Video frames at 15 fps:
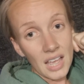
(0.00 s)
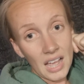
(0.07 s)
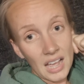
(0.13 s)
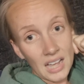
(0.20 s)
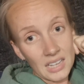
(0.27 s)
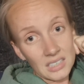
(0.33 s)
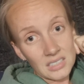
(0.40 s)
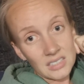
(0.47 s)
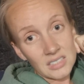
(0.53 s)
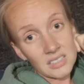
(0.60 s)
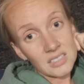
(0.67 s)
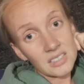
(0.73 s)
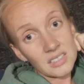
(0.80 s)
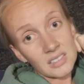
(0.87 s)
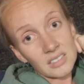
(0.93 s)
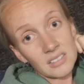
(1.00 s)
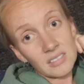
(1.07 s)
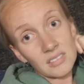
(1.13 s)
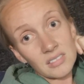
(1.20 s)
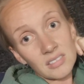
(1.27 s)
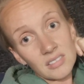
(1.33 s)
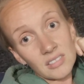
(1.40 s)
and
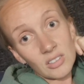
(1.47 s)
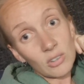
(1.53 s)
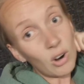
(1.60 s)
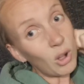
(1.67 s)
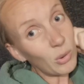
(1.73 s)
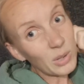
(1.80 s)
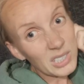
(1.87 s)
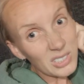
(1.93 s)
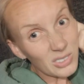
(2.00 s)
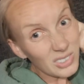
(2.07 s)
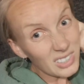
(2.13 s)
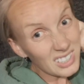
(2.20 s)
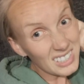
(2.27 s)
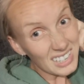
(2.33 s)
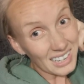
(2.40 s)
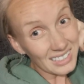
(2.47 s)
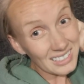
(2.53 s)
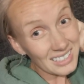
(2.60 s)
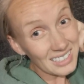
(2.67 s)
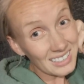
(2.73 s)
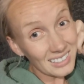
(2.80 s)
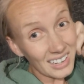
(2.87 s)
they're always
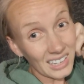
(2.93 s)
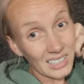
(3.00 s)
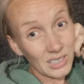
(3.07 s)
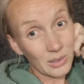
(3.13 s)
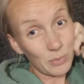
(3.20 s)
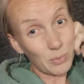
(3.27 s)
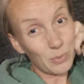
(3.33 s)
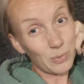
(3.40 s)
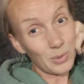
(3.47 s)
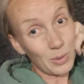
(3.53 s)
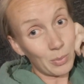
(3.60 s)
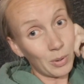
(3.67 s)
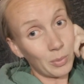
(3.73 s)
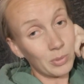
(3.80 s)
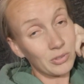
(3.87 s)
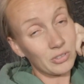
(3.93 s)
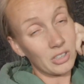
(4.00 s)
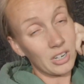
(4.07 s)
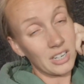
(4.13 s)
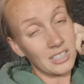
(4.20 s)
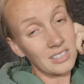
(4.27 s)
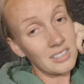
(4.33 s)
understanding, like your proper
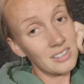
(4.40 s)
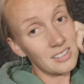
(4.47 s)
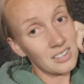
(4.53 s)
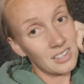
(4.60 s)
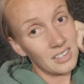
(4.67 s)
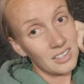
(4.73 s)
friends.